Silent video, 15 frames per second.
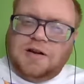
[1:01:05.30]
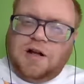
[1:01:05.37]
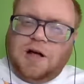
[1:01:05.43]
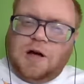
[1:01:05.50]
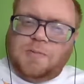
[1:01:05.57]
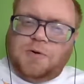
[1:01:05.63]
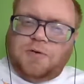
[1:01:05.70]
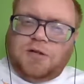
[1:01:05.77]

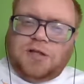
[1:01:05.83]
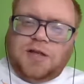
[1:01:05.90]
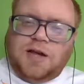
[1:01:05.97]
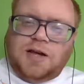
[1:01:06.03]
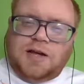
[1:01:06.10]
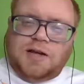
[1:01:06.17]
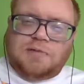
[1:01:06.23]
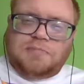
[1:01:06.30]
almost
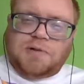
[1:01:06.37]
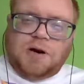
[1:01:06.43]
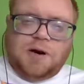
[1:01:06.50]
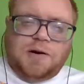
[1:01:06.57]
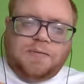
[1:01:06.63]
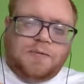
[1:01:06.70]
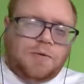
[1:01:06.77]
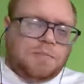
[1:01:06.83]
like a
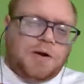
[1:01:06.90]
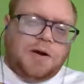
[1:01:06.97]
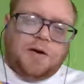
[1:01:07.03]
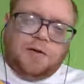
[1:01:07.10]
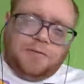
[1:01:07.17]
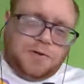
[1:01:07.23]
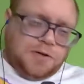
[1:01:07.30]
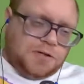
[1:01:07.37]
carnival
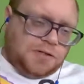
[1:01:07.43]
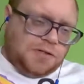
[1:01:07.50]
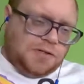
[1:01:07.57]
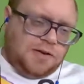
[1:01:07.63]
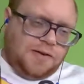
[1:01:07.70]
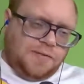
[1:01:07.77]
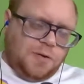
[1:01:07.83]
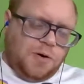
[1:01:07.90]
mirror
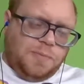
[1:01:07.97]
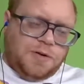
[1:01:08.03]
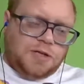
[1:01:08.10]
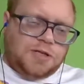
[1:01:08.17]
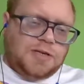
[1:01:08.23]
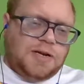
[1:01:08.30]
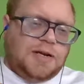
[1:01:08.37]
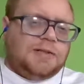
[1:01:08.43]
version of queer
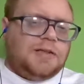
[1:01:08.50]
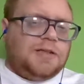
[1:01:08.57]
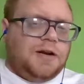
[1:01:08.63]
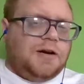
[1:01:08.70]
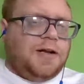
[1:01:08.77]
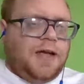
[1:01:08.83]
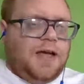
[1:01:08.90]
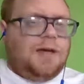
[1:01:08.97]
person. Not that
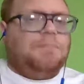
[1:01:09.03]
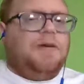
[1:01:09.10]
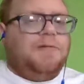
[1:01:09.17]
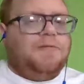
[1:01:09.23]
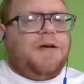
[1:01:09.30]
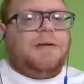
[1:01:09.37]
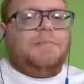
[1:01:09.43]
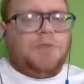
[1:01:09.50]
there can't be
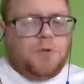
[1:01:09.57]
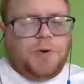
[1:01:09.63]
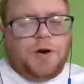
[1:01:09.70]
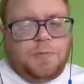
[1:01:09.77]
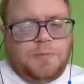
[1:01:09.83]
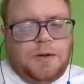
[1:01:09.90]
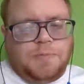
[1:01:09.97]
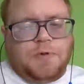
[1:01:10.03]
femme
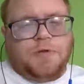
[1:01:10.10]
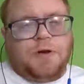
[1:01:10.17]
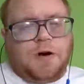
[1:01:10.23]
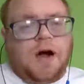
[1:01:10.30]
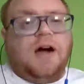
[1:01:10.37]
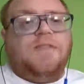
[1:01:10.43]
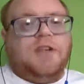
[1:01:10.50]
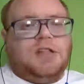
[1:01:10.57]
queer people. There
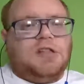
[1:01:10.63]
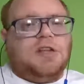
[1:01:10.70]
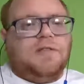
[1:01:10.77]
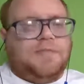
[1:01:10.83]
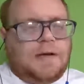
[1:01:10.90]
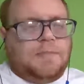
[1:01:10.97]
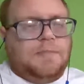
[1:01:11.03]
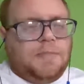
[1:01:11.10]
are obviously
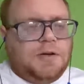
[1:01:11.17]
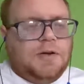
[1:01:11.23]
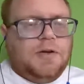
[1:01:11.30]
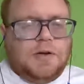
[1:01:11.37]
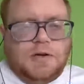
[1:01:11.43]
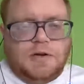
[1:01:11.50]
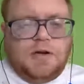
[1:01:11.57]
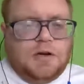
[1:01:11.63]
femme
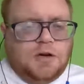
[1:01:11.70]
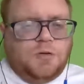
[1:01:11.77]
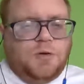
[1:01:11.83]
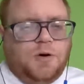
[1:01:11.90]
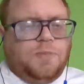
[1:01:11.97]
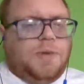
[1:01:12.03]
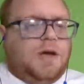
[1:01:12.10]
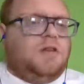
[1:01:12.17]

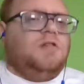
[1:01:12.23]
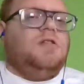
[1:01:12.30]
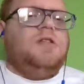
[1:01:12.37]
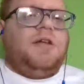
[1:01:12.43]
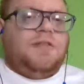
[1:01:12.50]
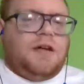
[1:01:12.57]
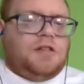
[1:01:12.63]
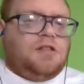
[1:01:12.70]
queer males,
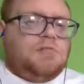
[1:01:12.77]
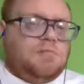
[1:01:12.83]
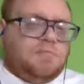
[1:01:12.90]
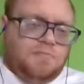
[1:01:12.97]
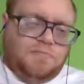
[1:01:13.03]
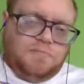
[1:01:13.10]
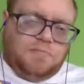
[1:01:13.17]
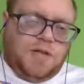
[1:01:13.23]
and that's
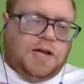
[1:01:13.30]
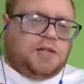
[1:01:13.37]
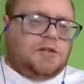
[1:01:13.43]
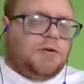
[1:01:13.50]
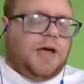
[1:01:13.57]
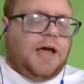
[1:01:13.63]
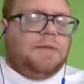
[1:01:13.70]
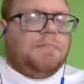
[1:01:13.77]

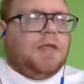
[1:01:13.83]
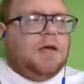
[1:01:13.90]
okay.